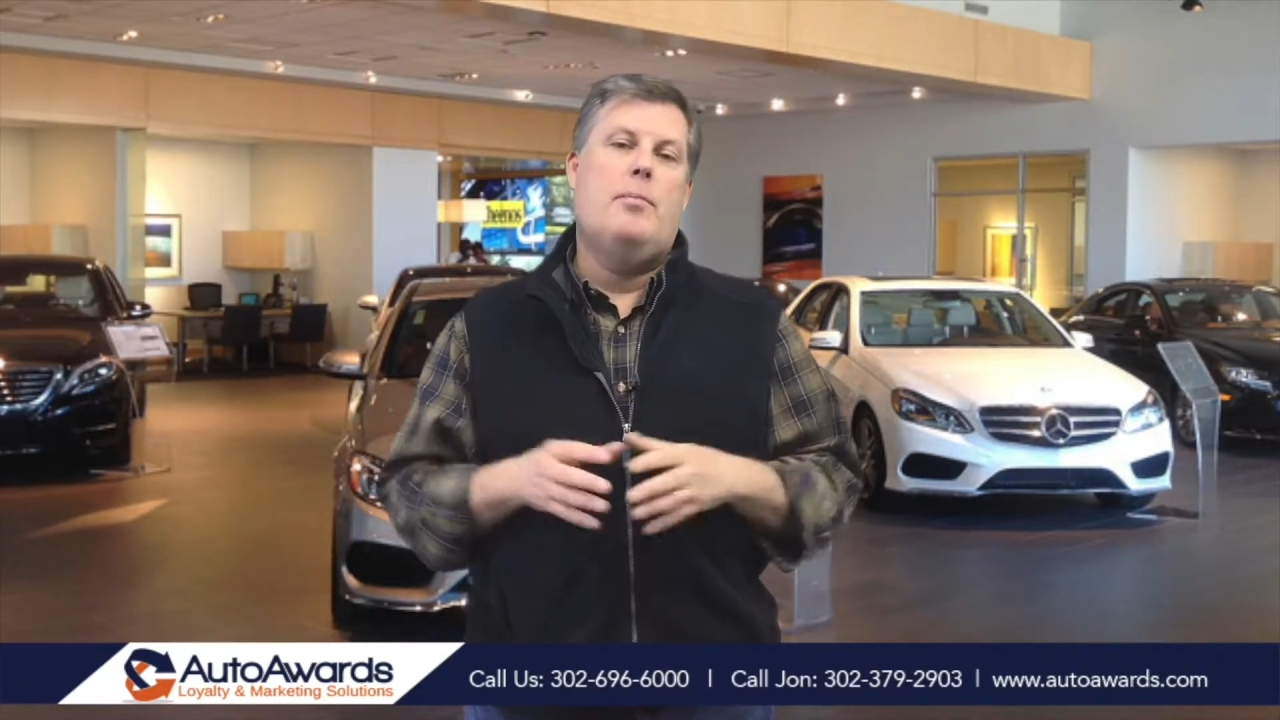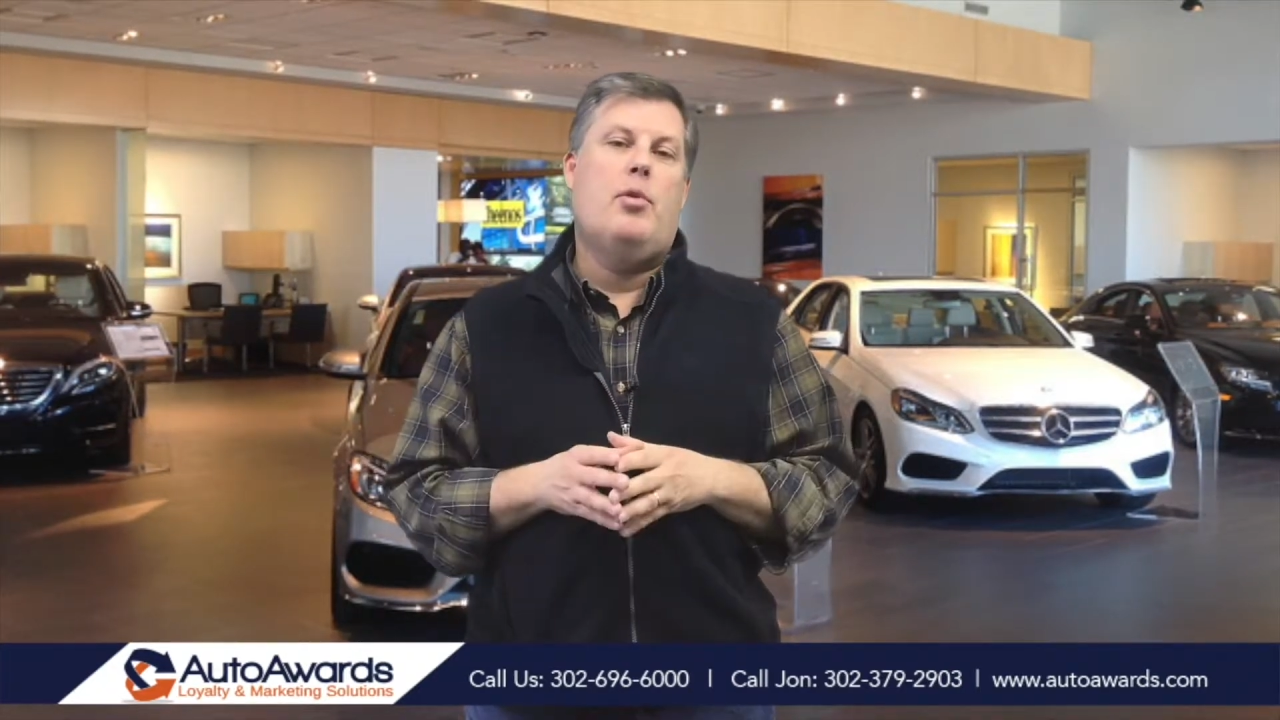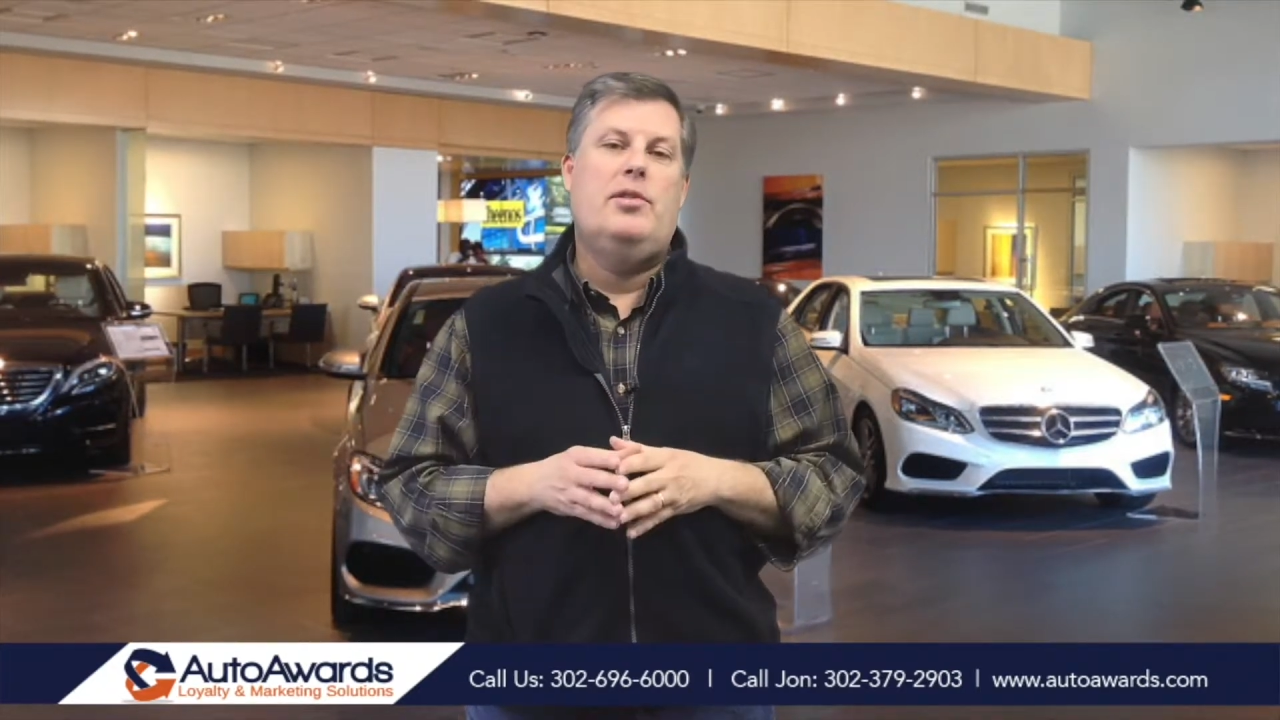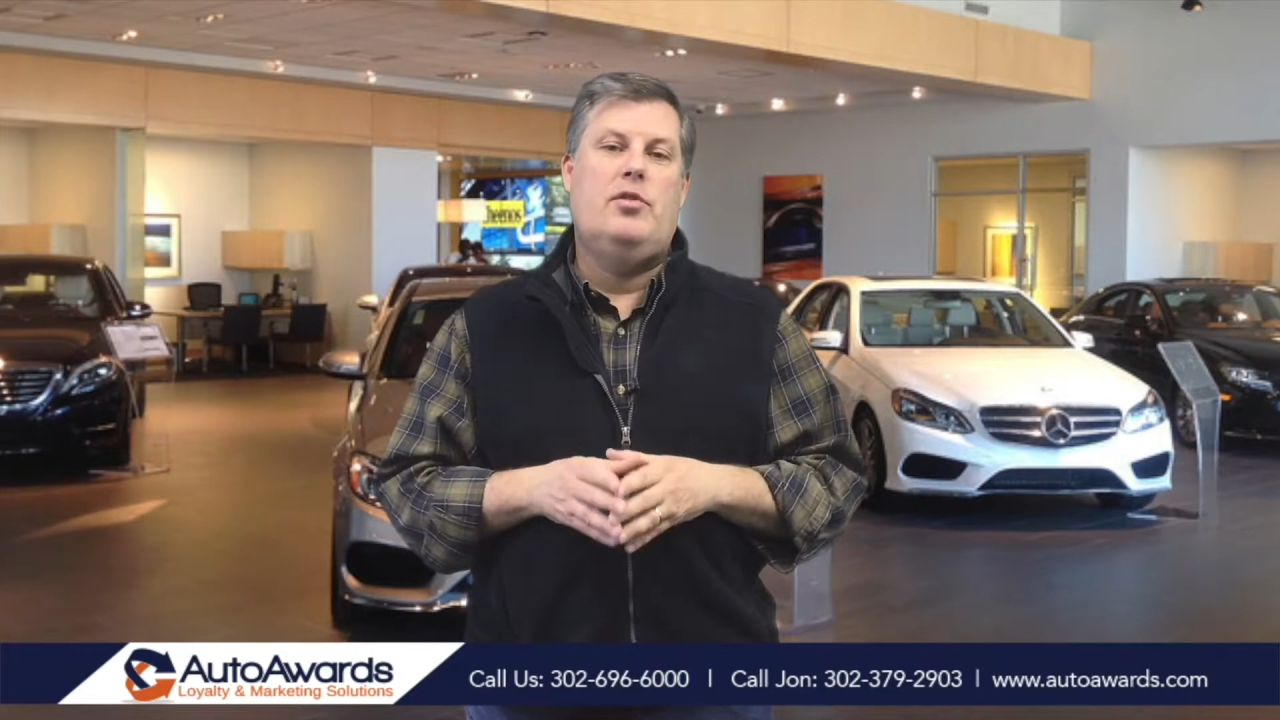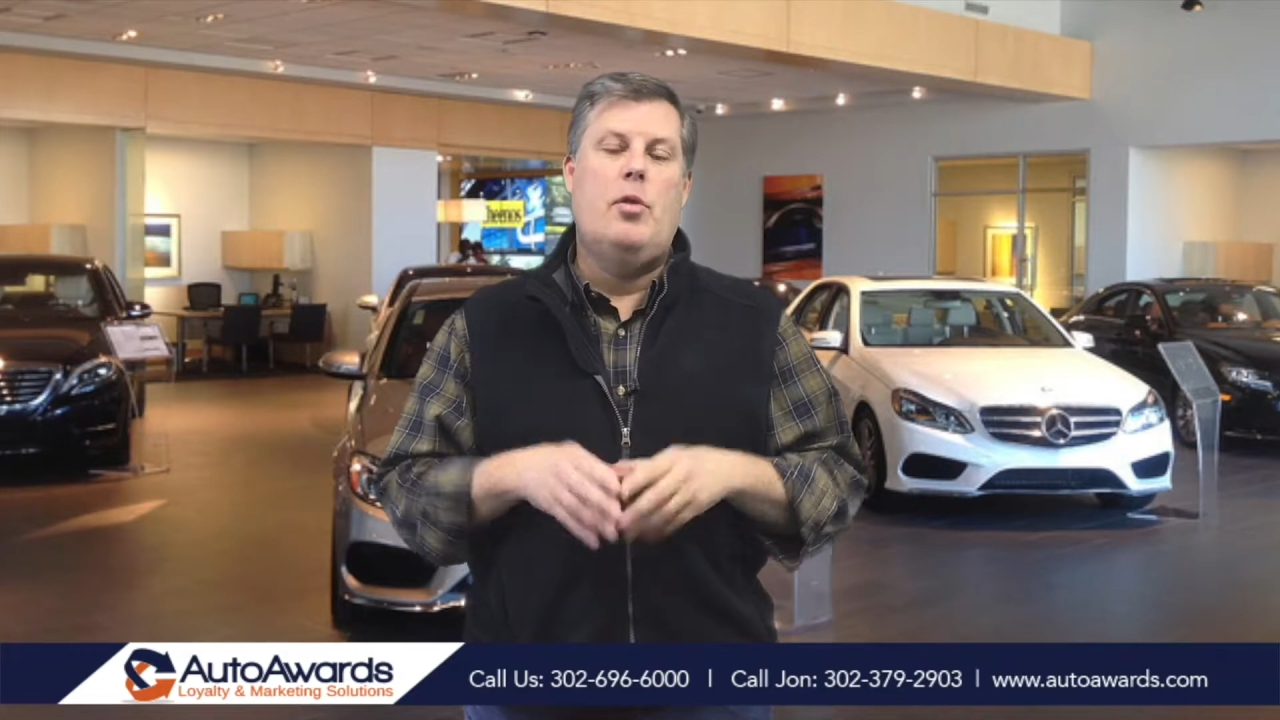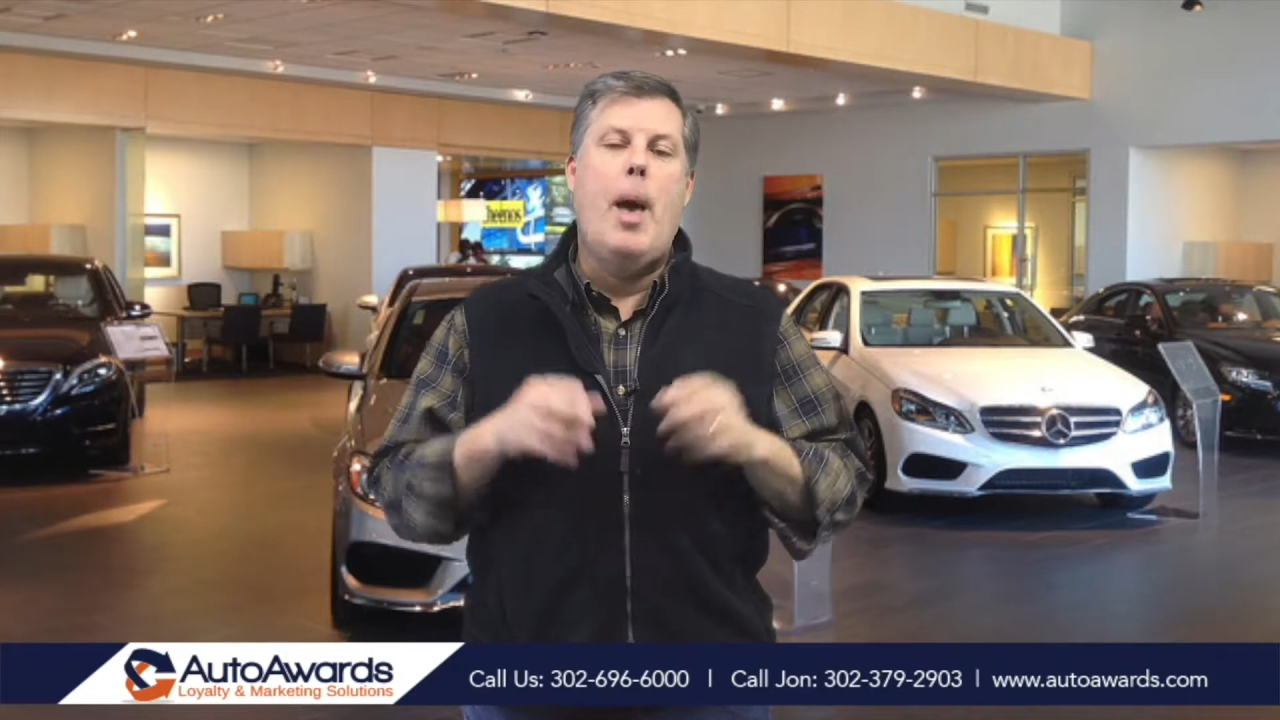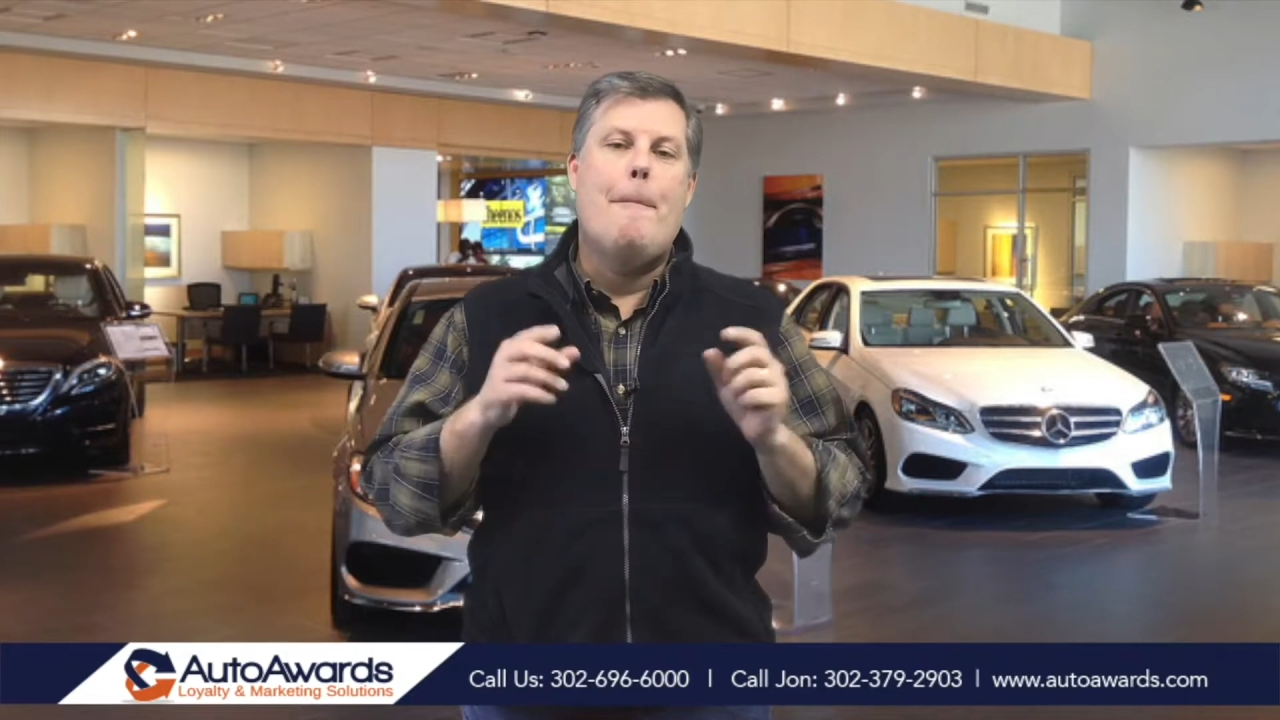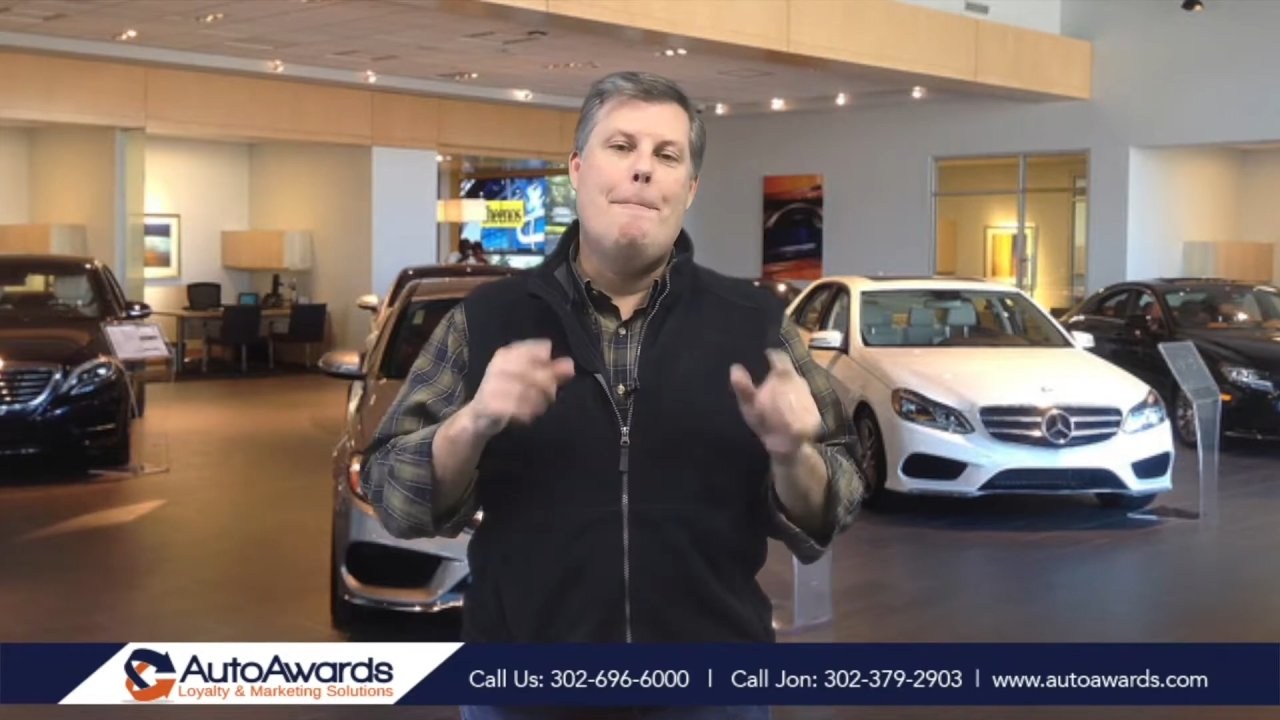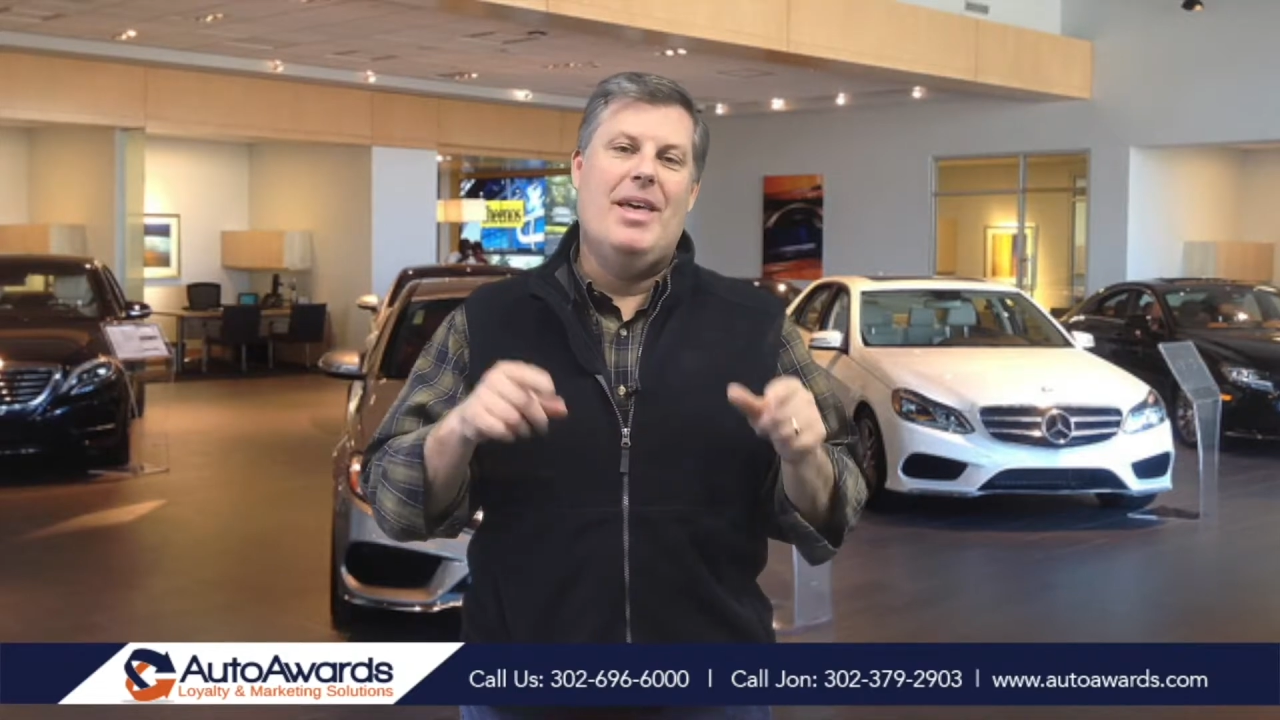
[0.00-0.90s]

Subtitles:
$3.2